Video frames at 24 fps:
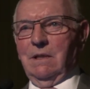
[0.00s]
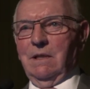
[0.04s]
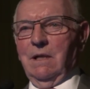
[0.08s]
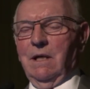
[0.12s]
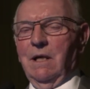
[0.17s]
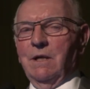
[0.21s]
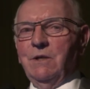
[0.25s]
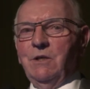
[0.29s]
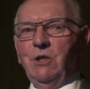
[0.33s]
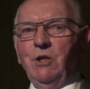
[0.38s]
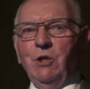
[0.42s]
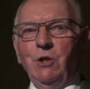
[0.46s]

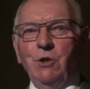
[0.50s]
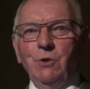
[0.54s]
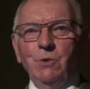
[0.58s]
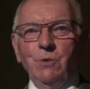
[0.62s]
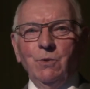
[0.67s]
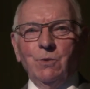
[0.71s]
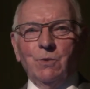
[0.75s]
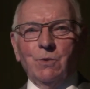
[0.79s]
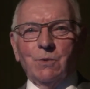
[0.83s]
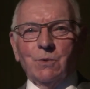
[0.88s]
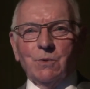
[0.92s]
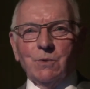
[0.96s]
and
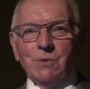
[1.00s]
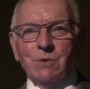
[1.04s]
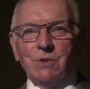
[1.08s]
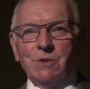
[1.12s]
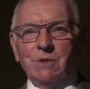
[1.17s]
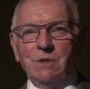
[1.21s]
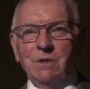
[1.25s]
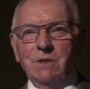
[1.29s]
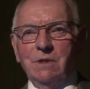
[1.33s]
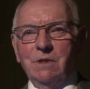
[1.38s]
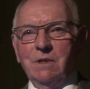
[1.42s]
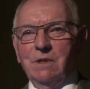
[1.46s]

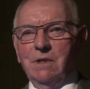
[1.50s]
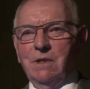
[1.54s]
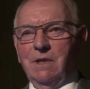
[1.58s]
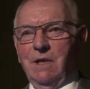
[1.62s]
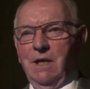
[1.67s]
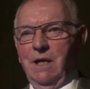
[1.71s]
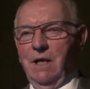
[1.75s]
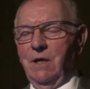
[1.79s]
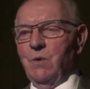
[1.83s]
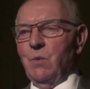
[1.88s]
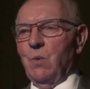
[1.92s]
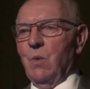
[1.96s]
used
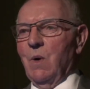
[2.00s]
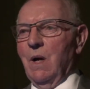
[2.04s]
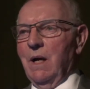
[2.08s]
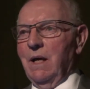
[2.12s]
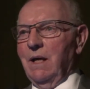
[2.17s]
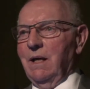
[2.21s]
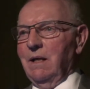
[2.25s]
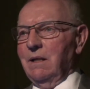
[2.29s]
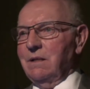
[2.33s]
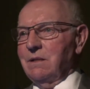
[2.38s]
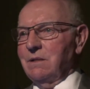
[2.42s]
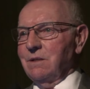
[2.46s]
in a
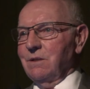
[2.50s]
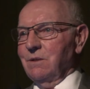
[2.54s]
way